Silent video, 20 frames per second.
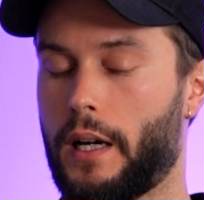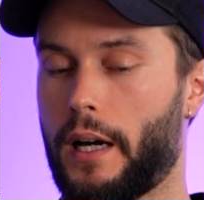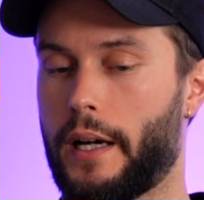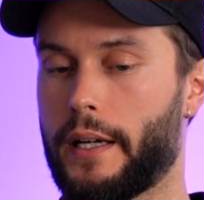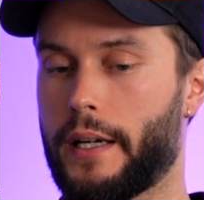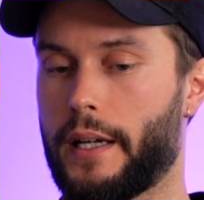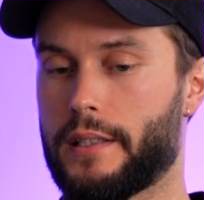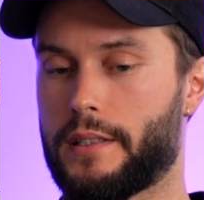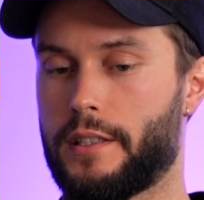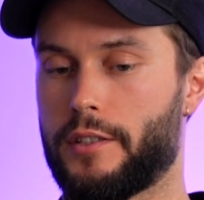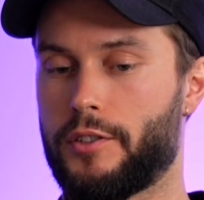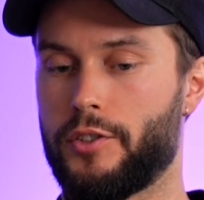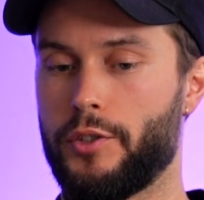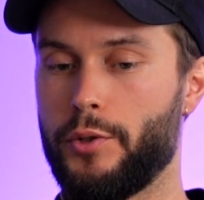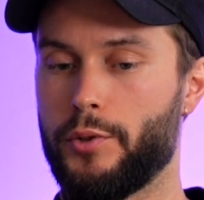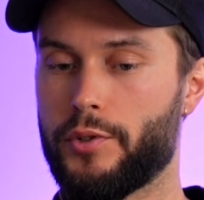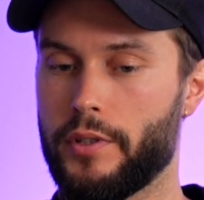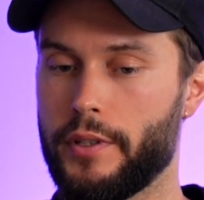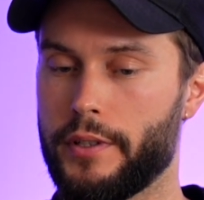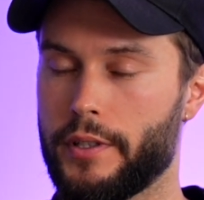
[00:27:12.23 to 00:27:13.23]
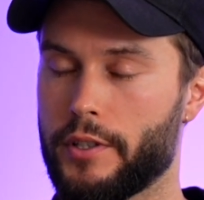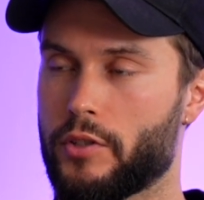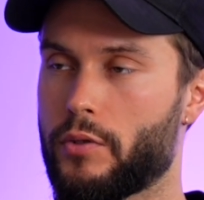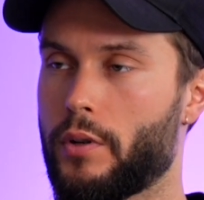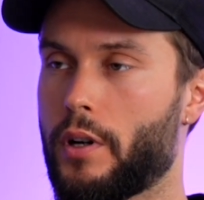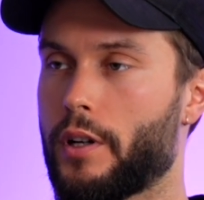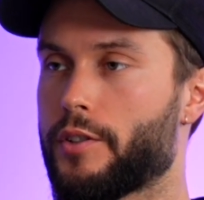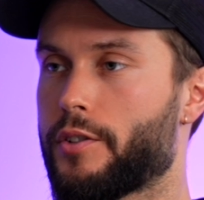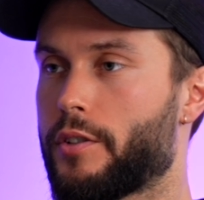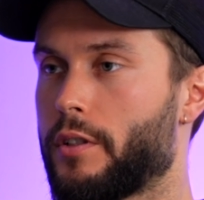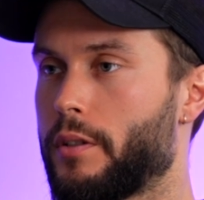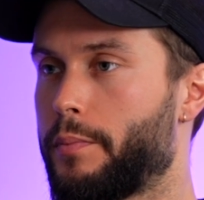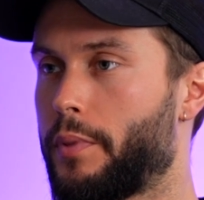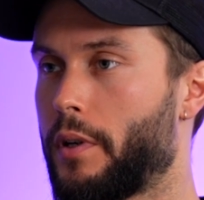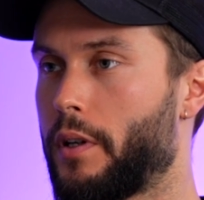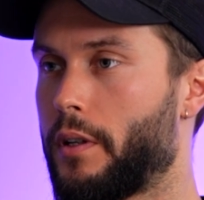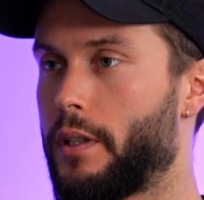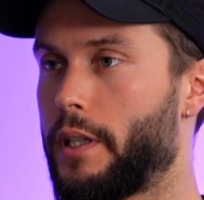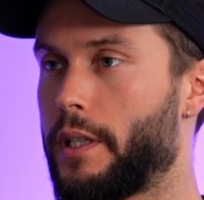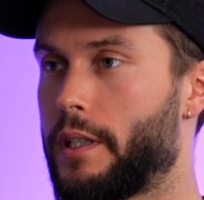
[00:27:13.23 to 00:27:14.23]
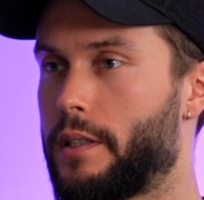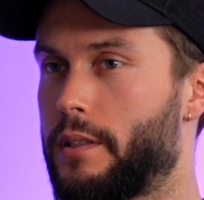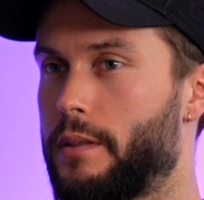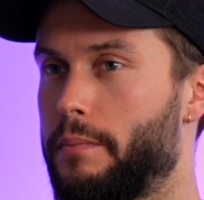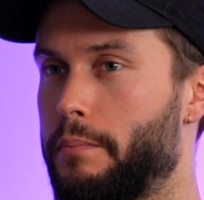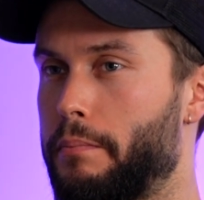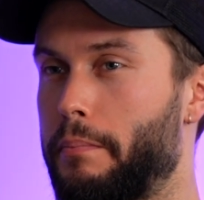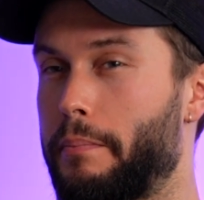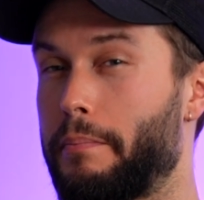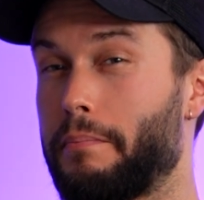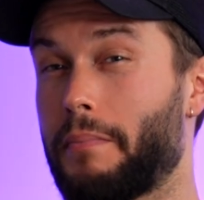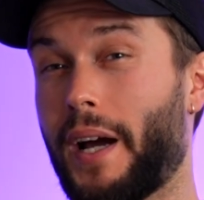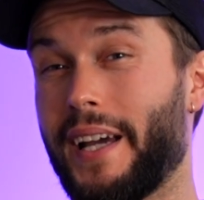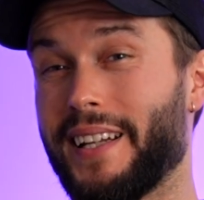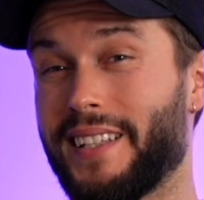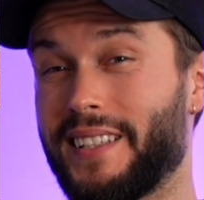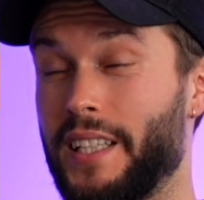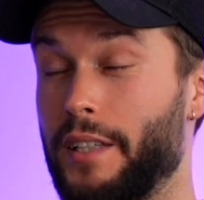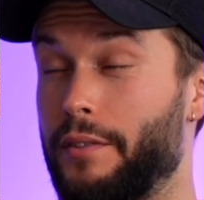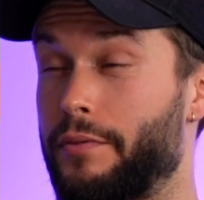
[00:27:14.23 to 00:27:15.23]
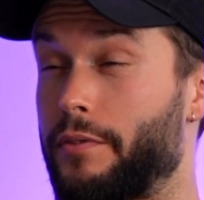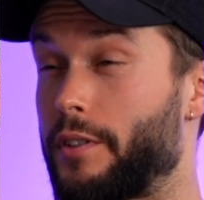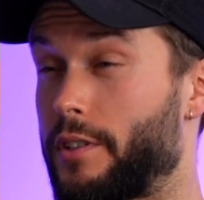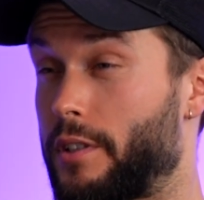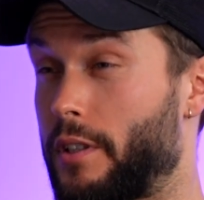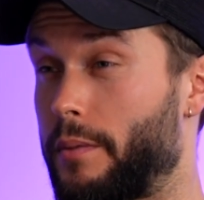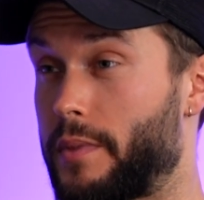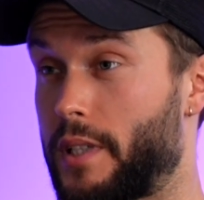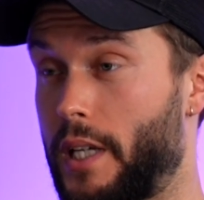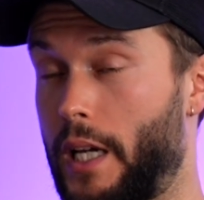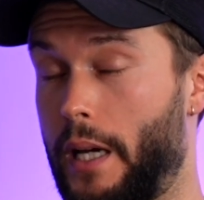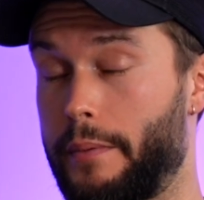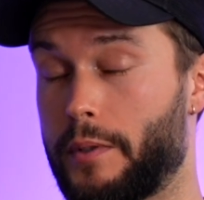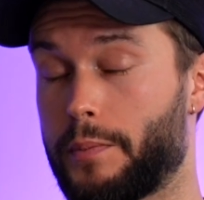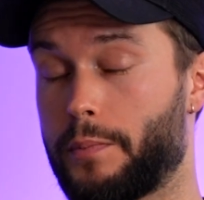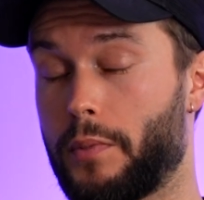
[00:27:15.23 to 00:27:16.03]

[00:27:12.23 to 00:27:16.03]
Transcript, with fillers: I guess it's usually the structure, but it might differ sometimes.